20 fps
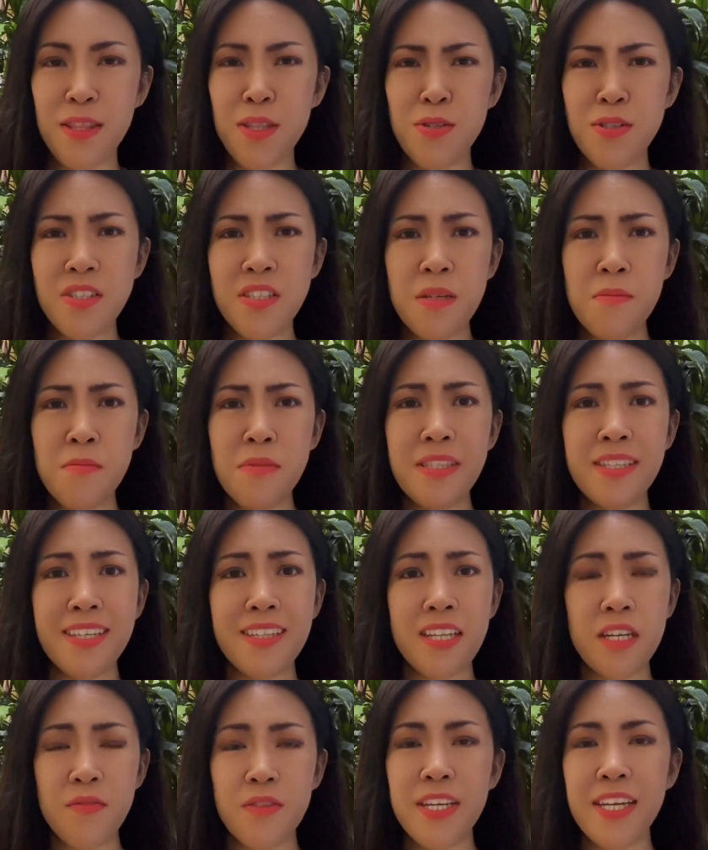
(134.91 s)
There are some
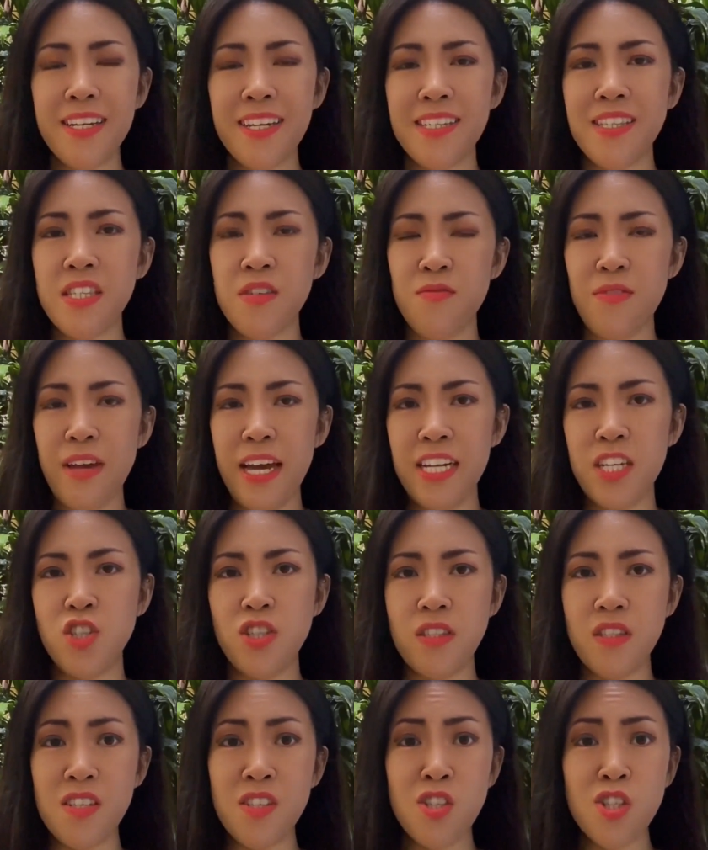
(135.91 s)
significant
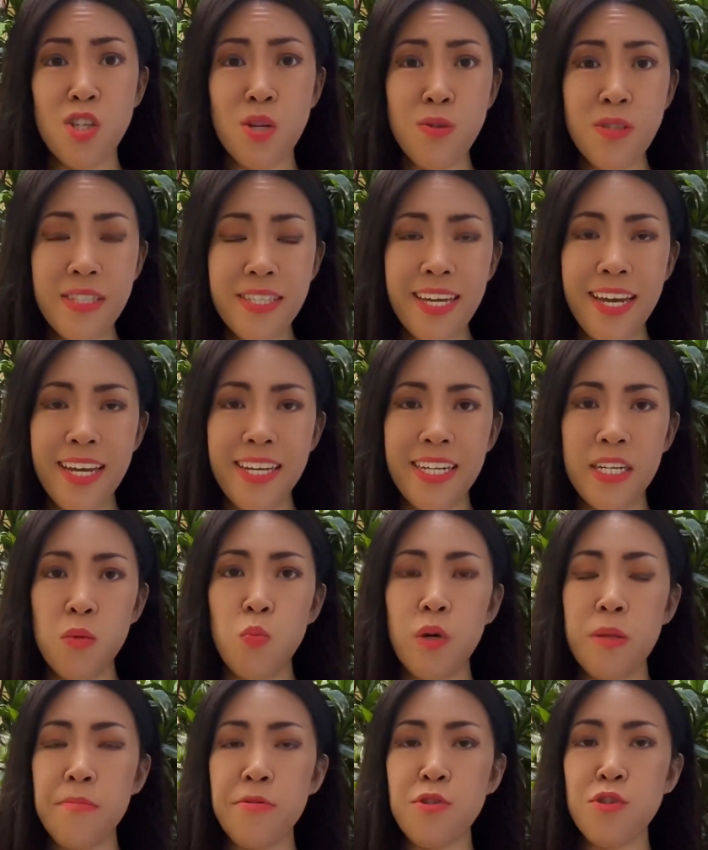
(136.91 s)
disadvantages associated
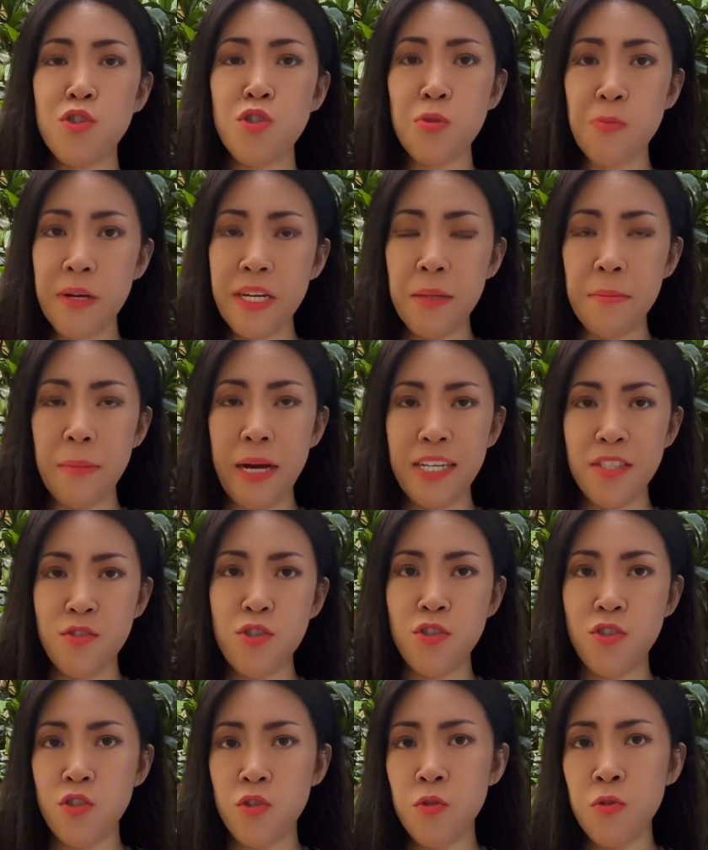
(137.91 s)
with pursuing a
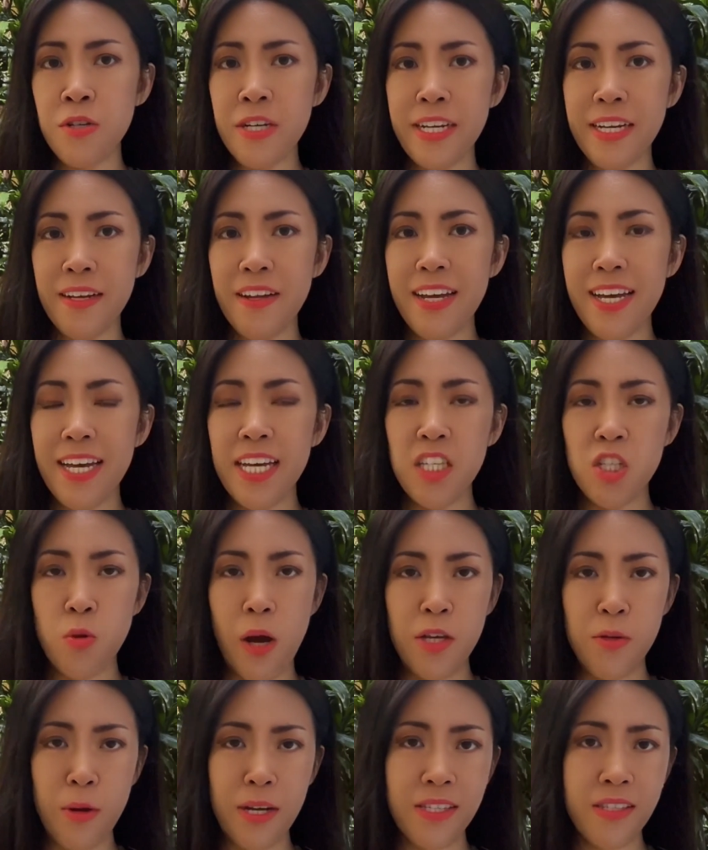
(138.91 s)
master's degree in
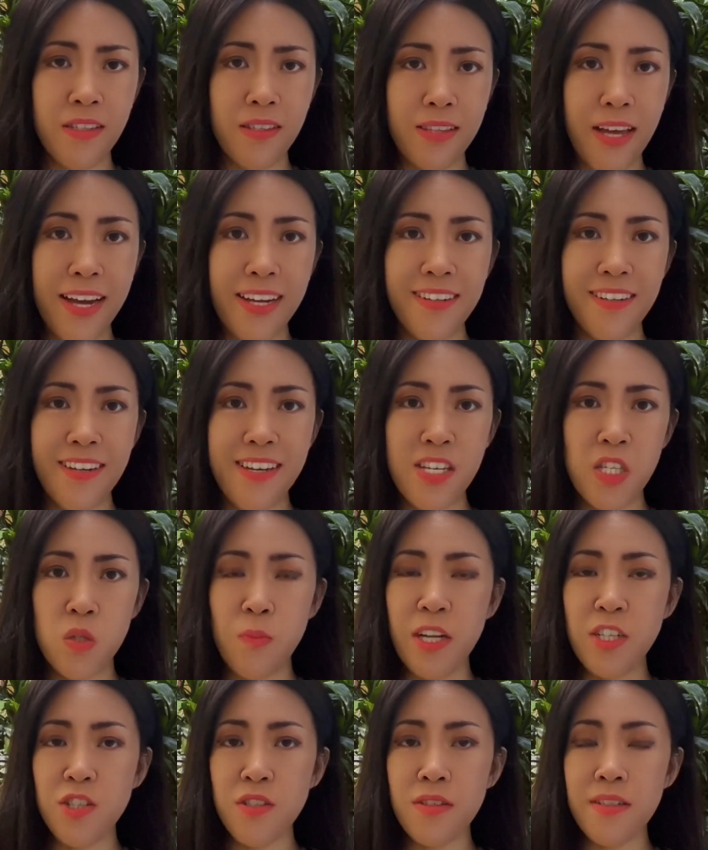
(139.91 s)
UI/UX design,
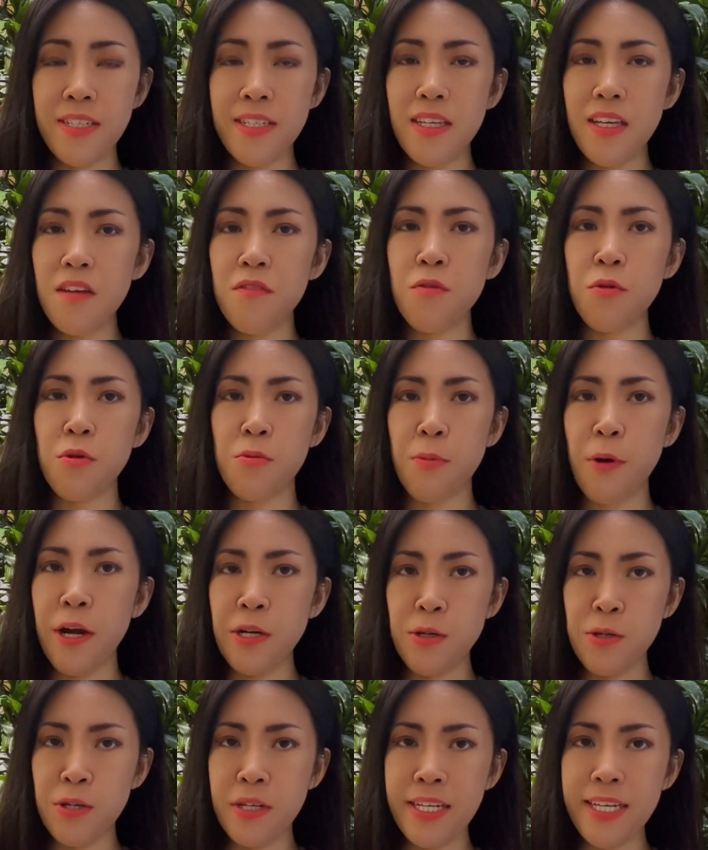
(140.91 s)
especially if your
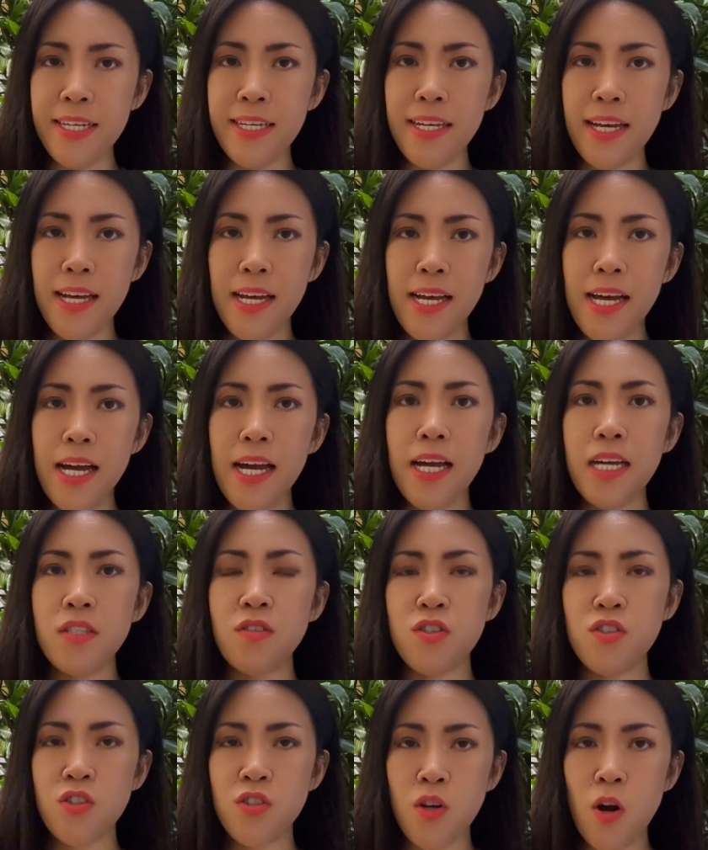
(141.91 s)
priority is
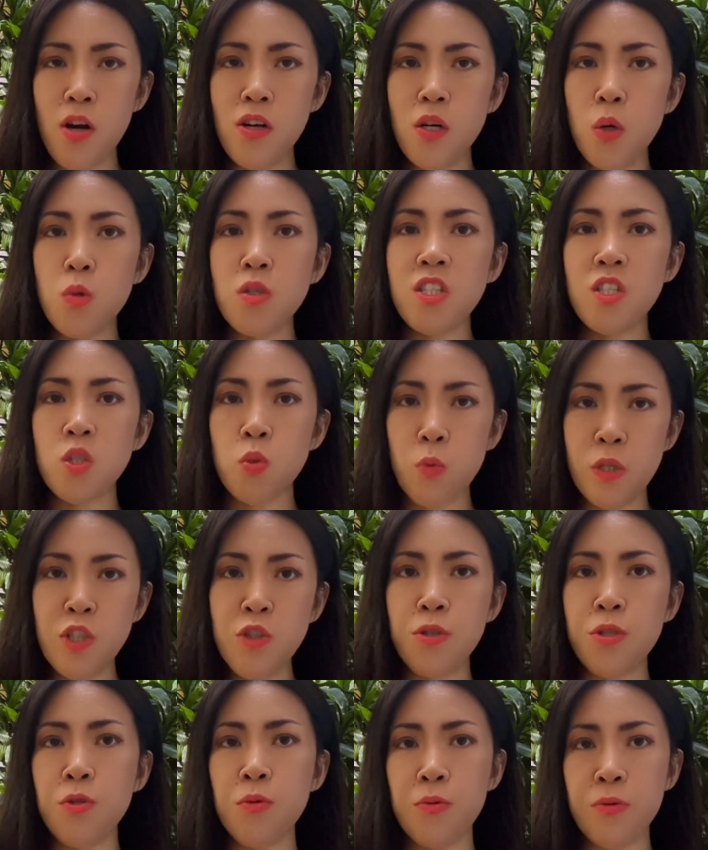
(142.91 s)
to start or switch
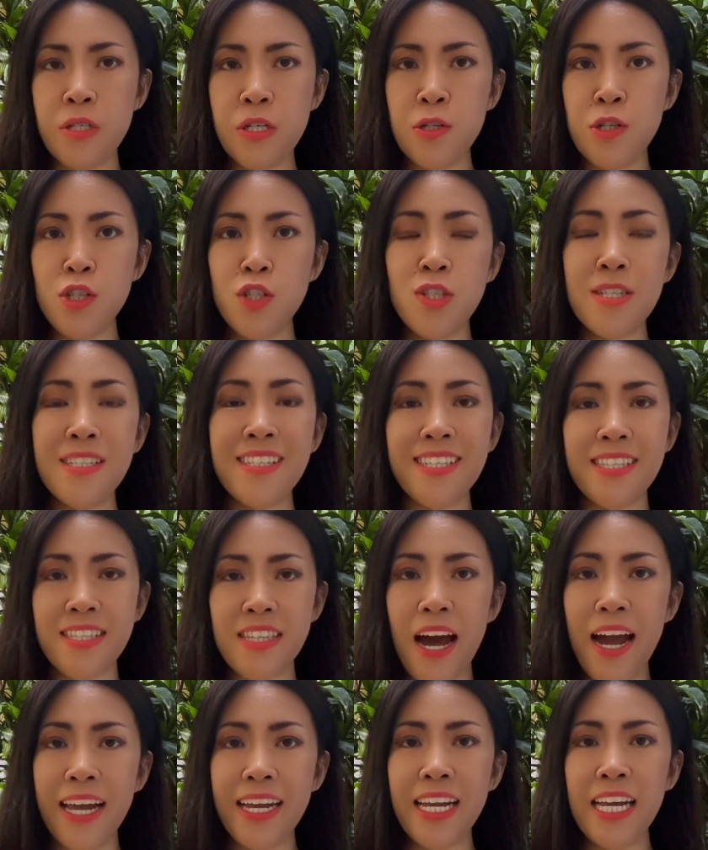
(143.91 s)
your career to
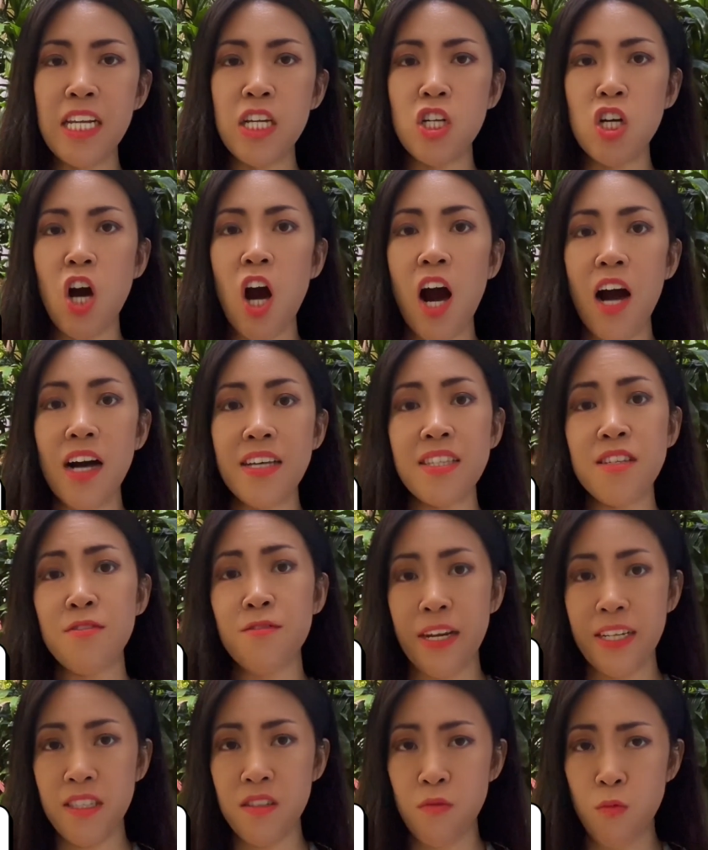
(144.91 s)
design in a
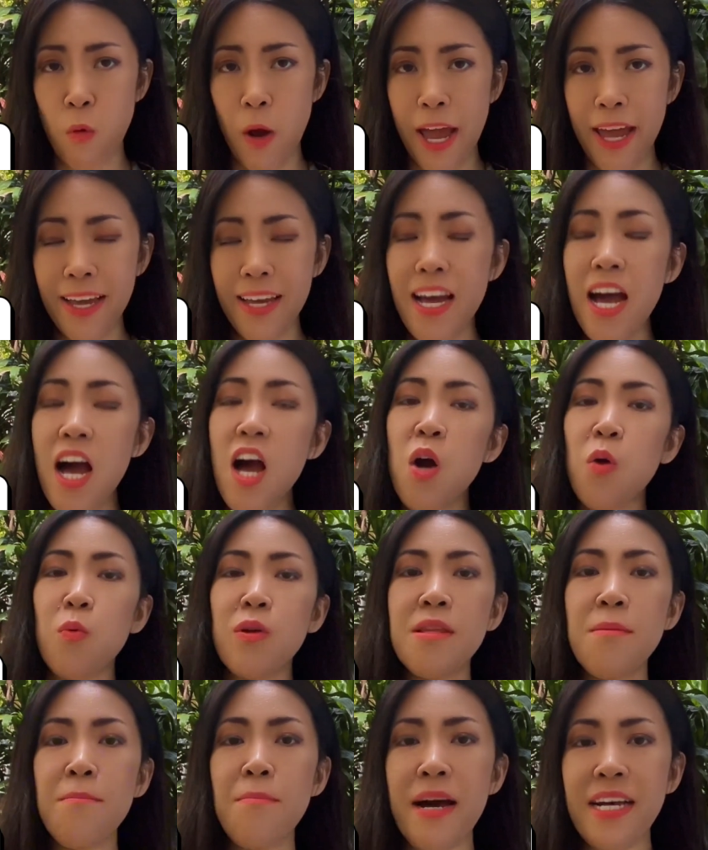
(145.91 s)
cost-effective way
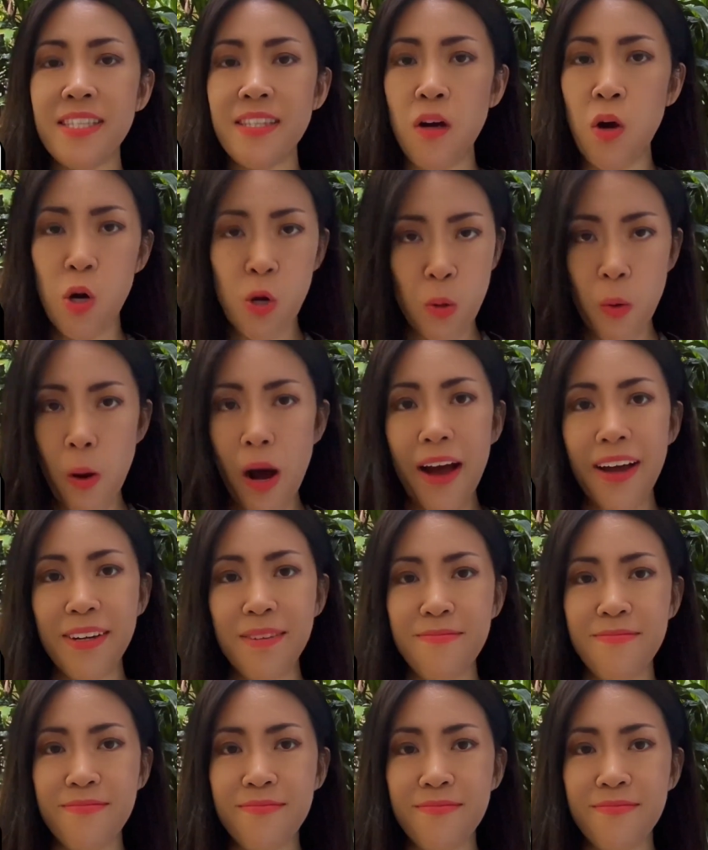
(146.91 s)
with the best ROI.